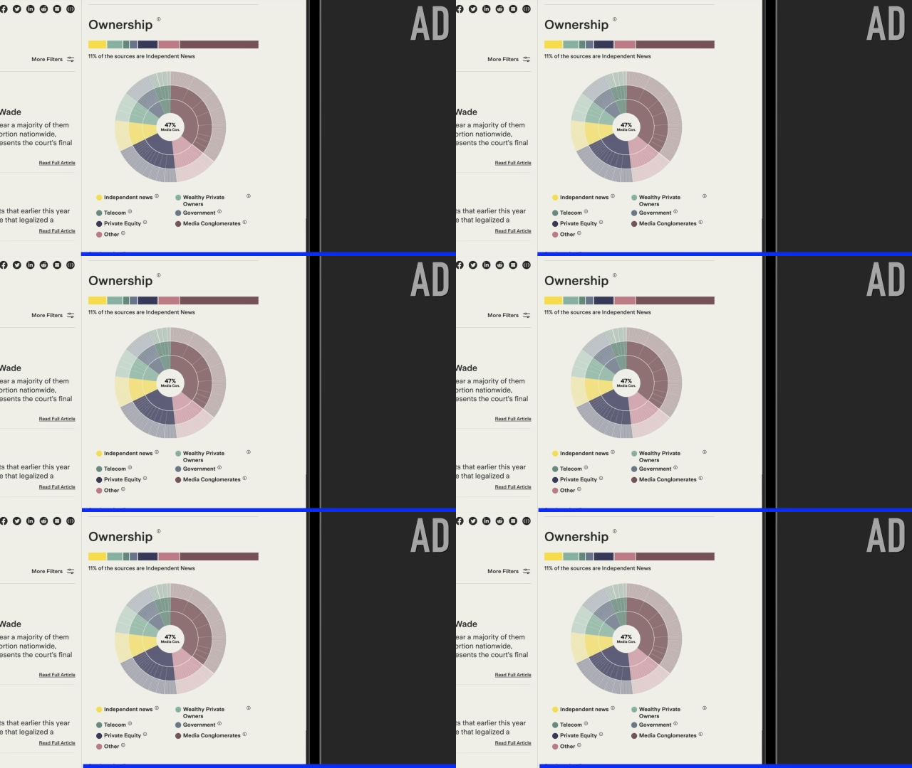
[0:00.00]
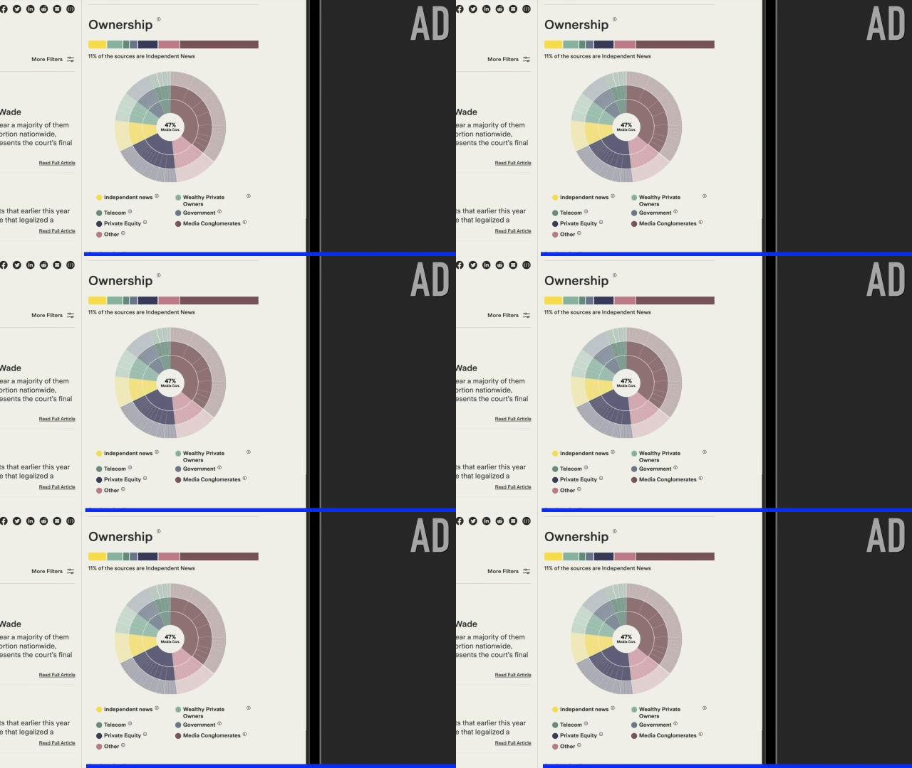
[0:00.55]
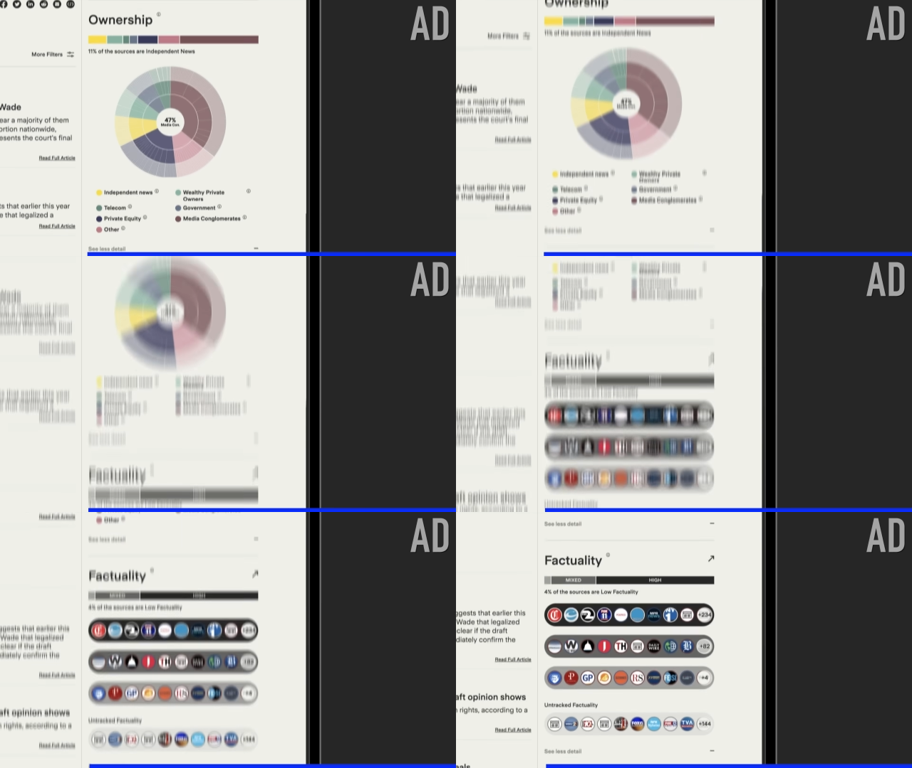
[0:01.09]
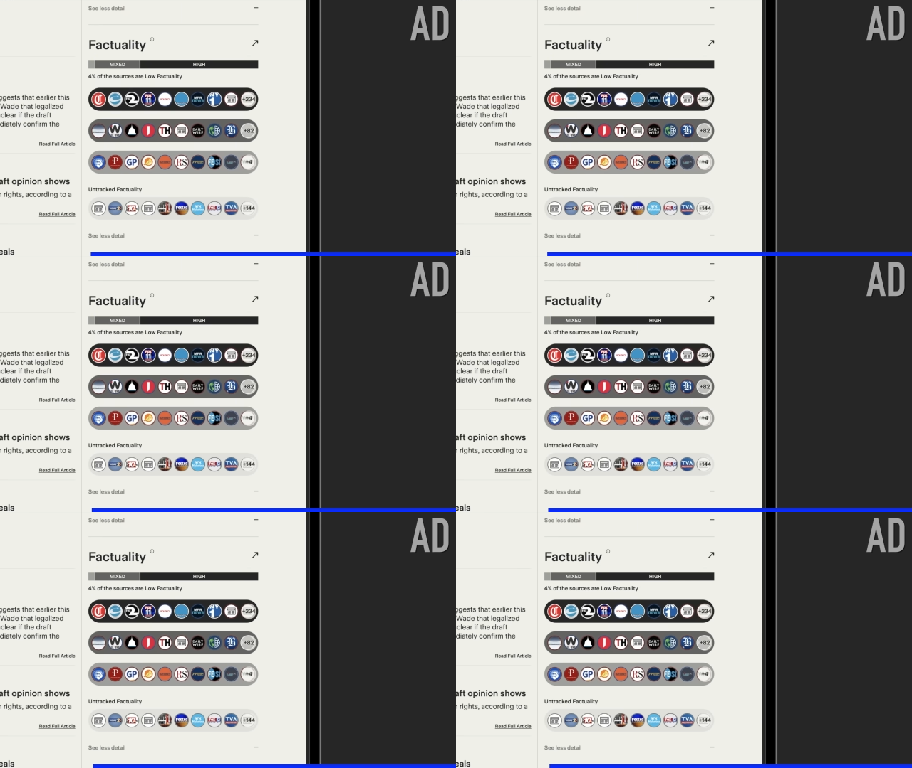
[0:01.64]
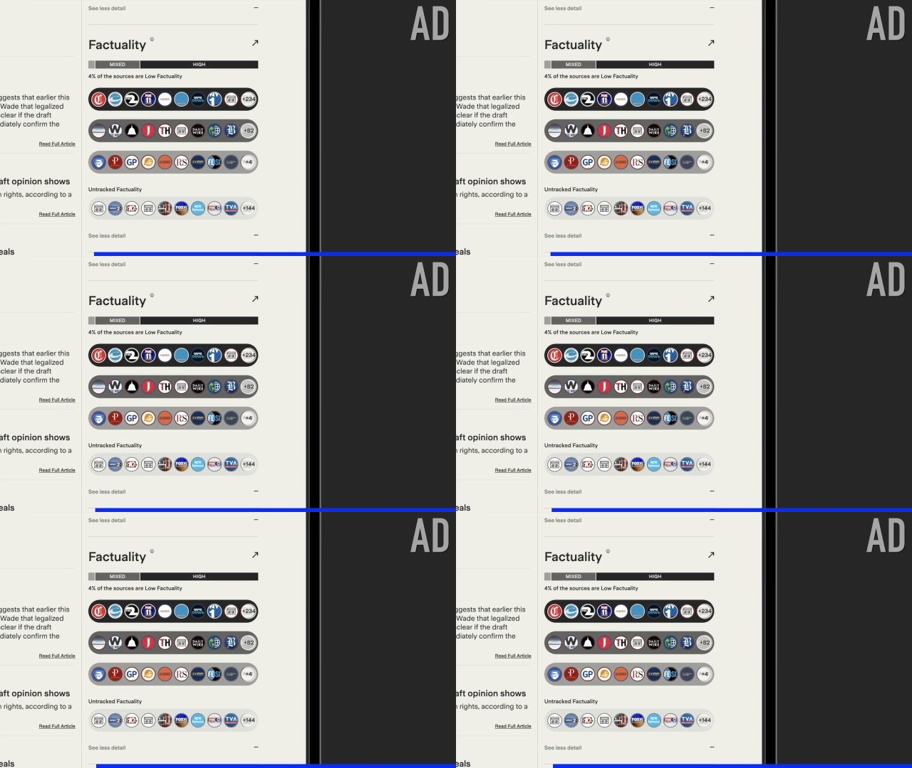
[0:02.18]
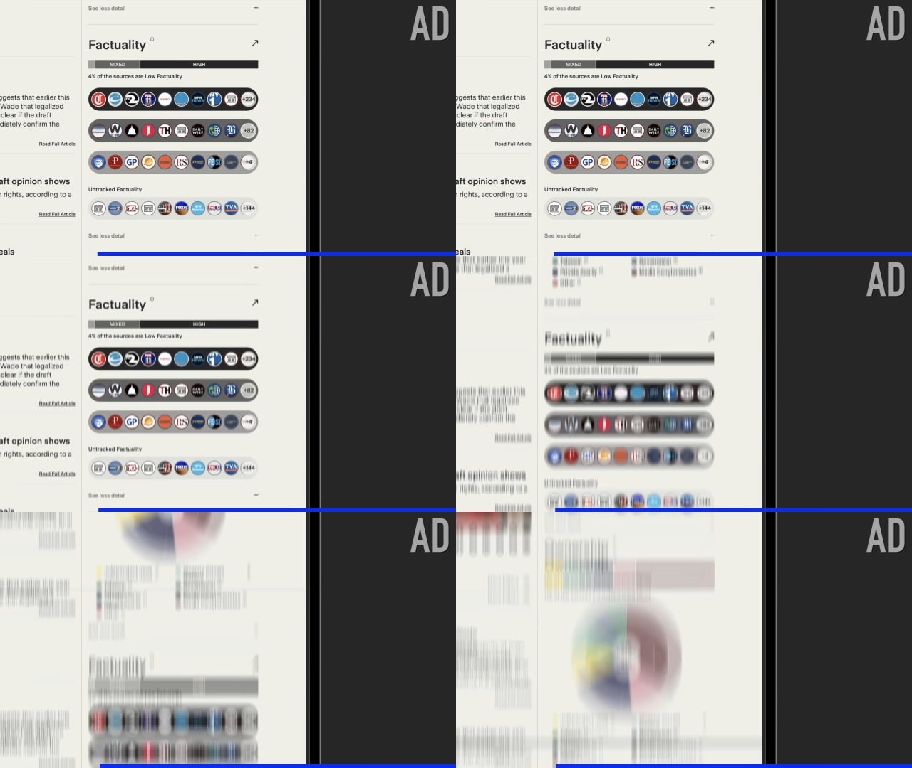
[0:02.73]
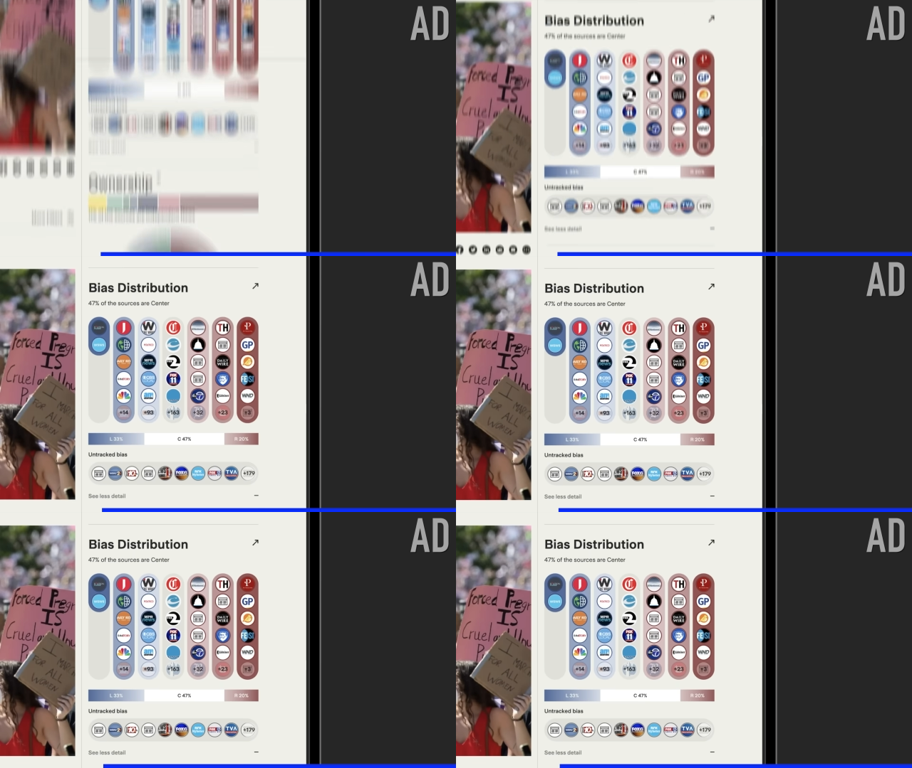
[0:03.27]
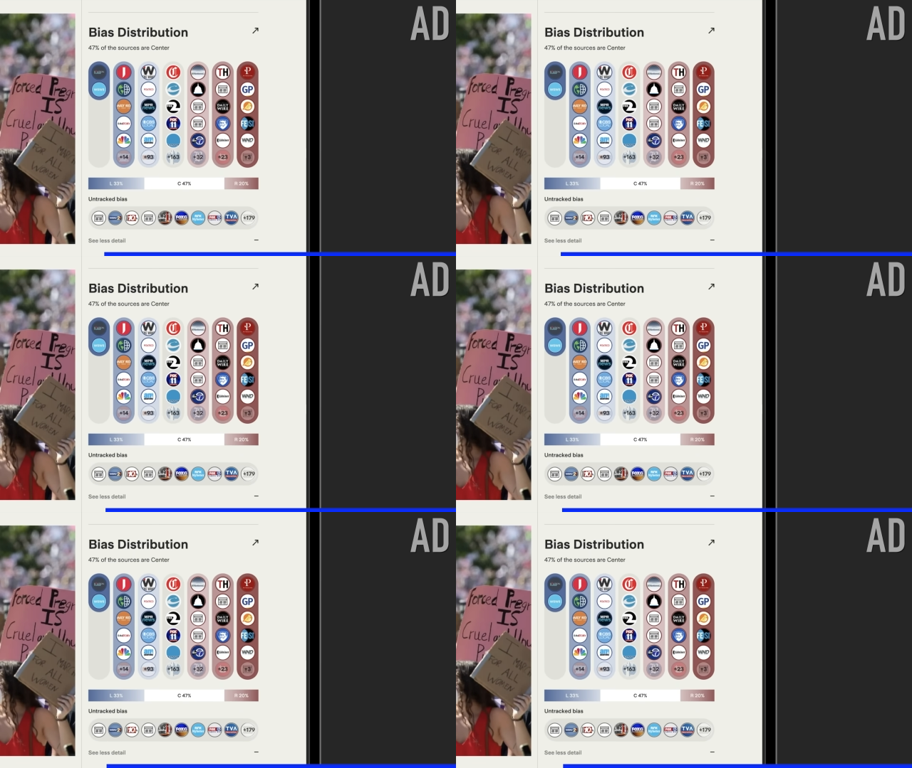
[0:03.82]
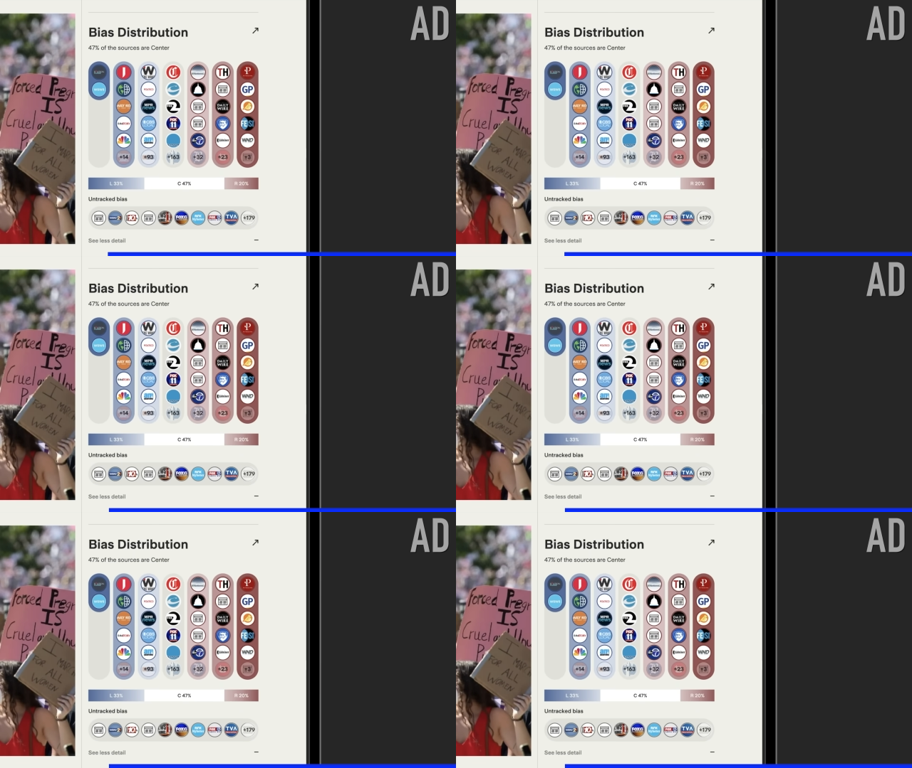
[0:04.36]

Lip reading: [unreadable: no face in view]